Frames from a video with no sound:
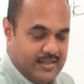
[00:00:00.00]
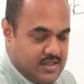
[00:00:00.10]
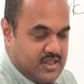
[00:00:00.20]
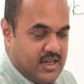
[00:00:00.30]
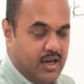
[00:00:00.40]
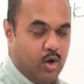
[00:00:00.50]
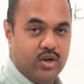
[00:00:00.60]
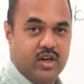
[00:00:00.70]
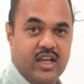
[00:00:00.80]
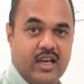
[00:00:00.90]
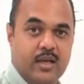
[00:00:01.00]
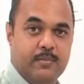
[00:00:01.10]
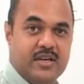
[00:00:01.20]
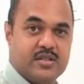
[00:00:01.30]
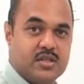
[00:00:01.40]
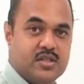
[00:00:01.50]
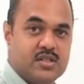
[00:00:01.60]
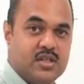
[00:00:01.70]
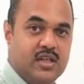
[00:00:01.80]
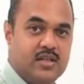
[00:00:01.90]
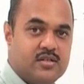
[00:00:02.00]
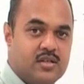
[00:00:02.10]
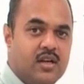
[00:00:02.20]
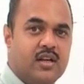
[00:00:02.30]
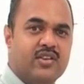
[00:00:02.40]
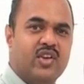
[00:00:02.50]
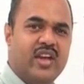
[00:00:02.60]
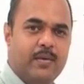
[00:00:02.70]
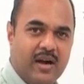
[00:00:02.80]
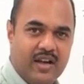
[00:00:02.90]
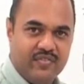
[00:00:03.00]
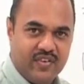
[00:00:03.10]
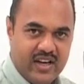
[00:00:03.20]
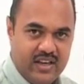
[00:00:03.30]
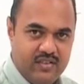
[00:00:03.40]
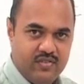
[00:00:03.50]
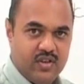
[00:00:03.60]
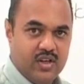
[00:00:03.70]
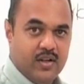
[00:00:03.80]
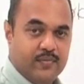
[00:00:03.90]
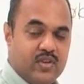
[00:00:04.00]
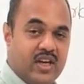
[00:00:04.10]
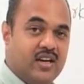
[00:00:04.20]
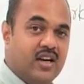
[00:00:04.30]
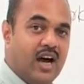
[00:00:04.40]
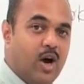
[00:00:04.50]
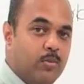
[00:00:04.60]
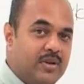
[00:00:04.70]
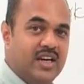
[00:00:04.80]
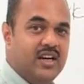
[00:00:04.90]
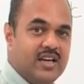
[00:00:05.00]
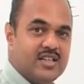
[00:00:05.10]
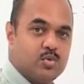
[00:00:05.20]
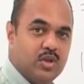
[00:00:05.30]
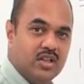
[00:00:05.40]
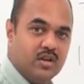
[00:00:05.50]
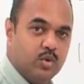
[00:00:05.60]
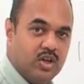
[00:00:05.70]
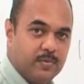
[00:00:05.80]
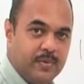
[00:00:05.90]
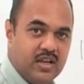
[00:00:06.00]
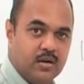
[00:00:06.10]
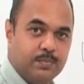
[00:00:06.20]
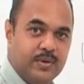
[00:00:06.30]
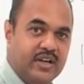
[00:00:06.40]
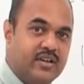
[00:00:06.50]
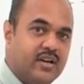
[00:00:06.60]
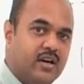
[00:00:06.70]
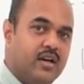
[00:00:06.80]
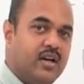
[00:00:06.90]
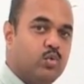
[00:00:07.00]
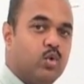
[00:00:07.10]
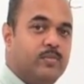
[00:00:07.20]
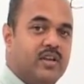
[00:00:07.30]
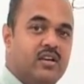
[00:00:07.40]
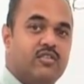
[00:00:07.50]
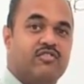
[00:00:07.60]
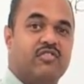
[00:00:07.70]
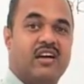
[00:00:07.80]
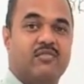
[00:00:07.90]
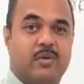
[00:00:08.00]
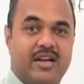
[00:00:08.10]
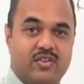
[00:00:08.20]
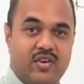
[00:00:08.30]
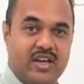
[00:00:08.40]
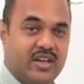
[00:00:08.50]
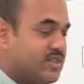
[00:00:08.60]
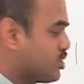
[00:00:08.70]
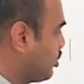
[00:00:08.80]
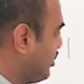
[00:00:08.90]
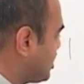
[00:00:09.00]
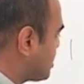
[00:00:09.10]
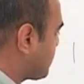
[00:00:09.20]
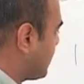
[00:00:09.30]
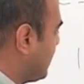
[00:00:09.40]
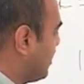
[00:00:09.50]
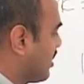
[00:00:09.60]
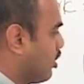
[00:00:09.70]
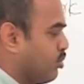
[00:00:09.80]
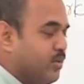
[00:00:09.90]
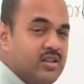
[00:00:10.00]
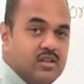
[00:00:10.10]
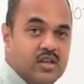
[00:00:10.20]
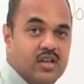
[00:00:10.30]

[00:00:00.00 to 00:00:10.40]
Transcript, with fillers: let's say on a daily basis is 3 by 5, then in how many days will the work be completed? It would be 5 by 3 days. So we are just playing around with